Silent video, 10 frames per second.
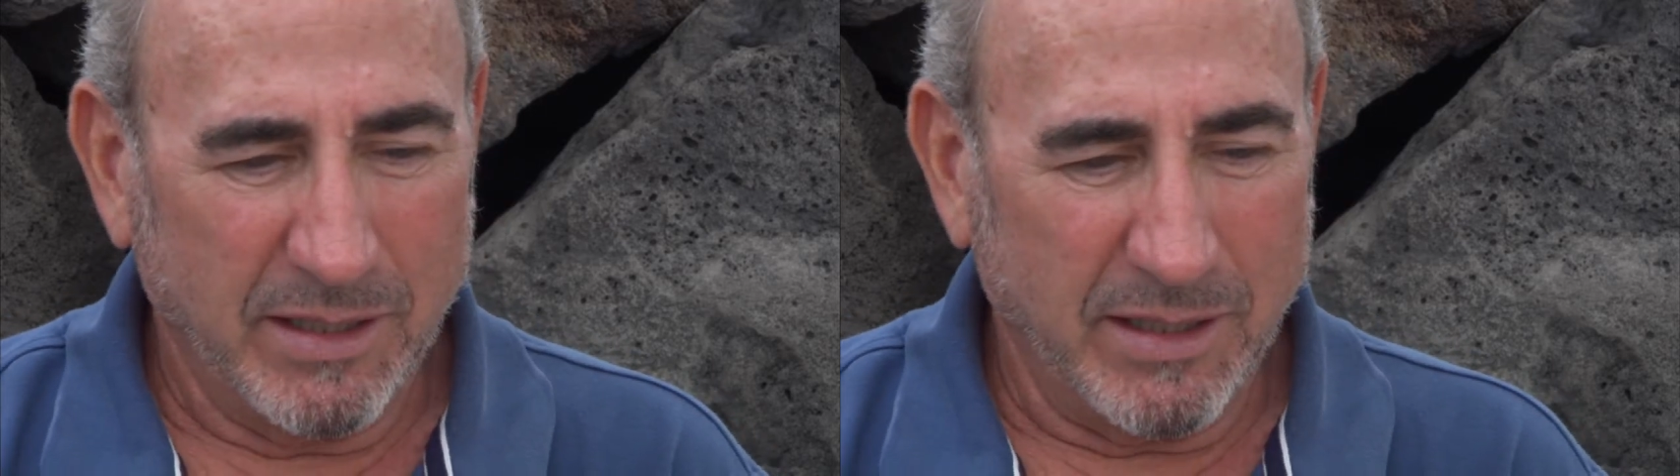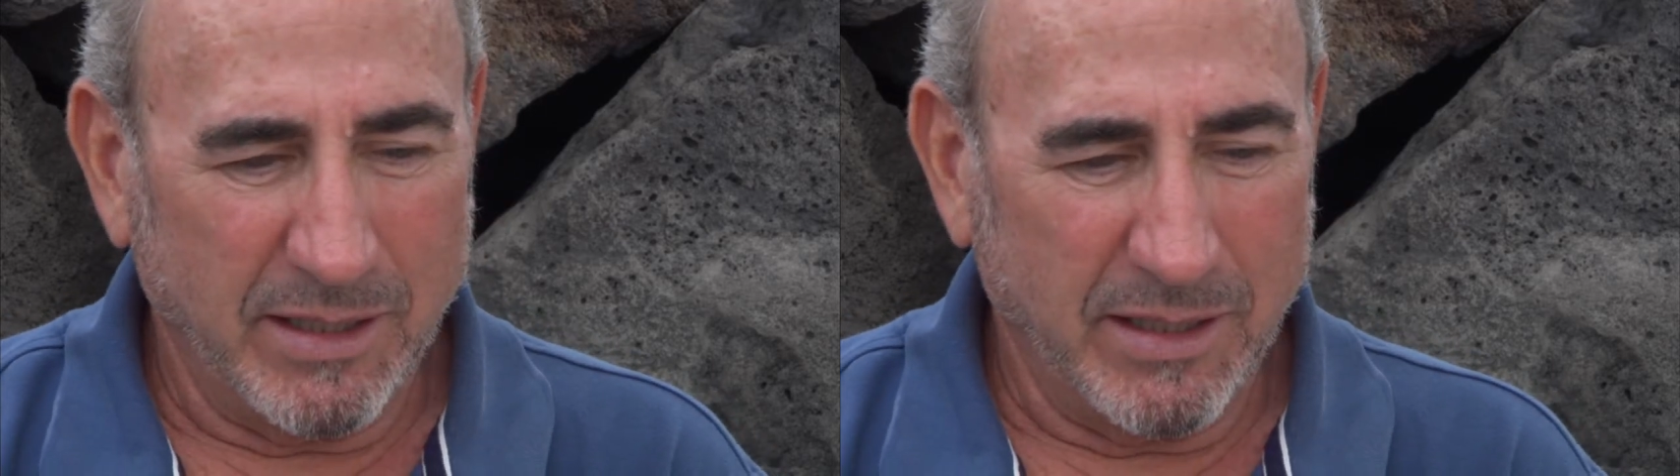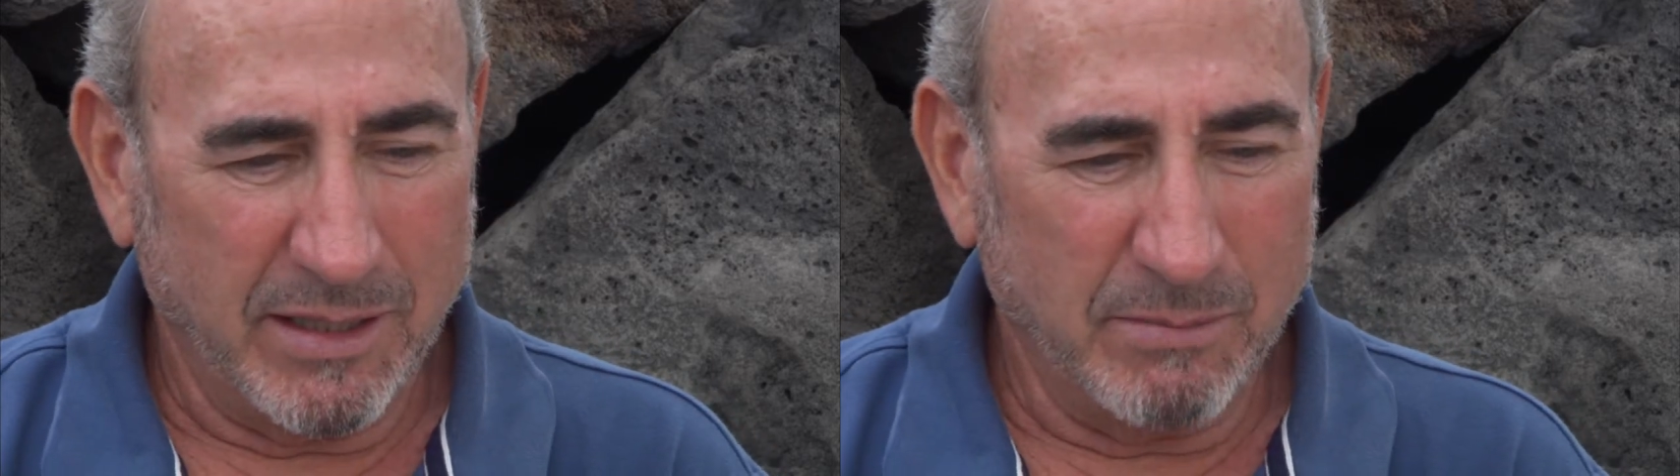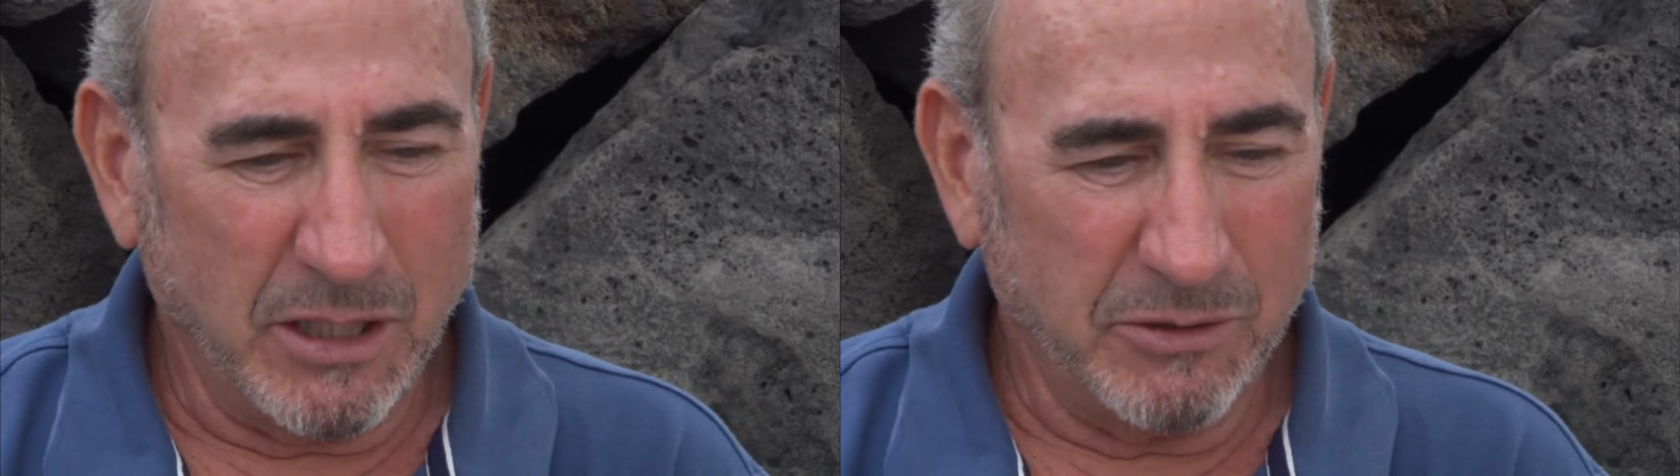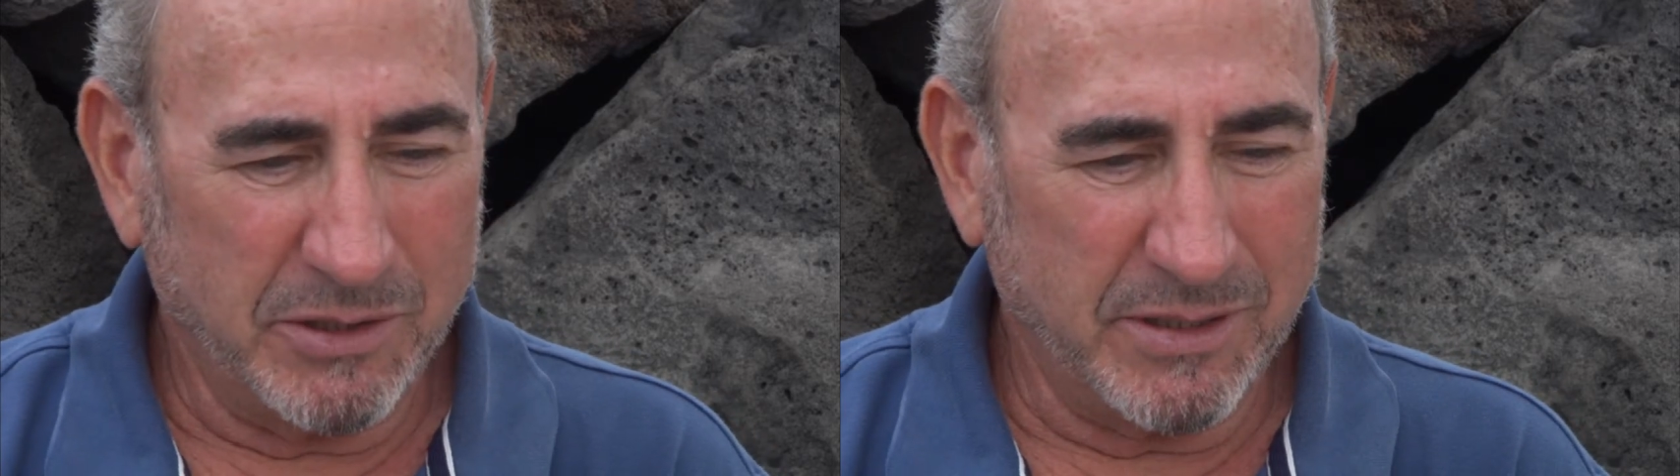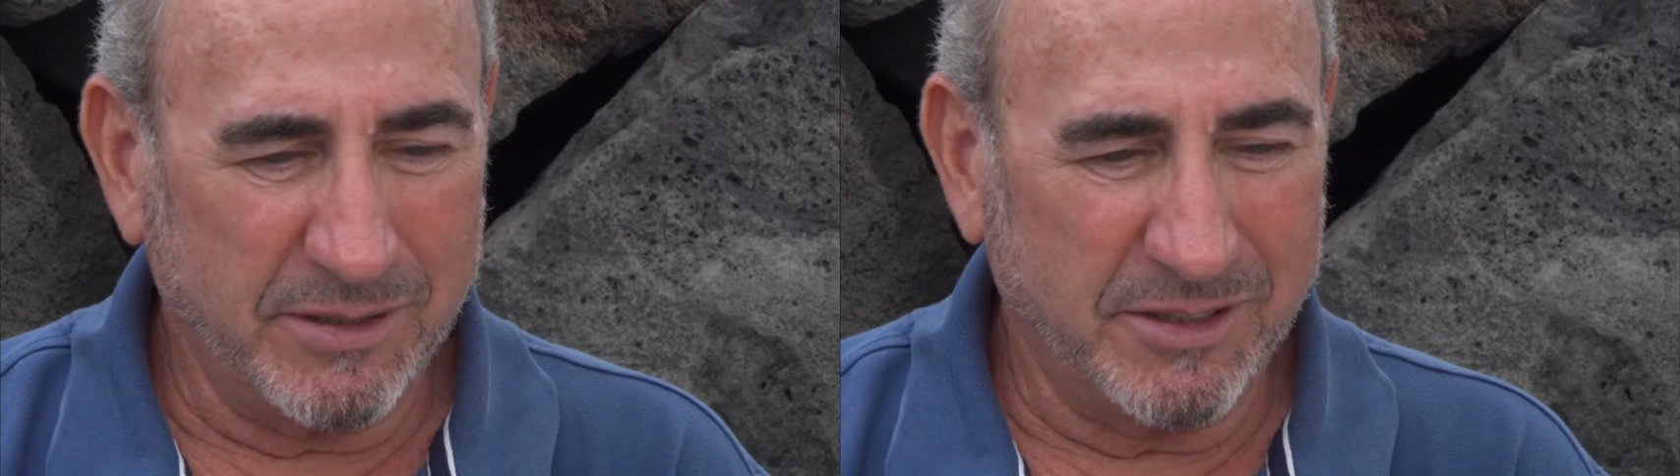uh, the most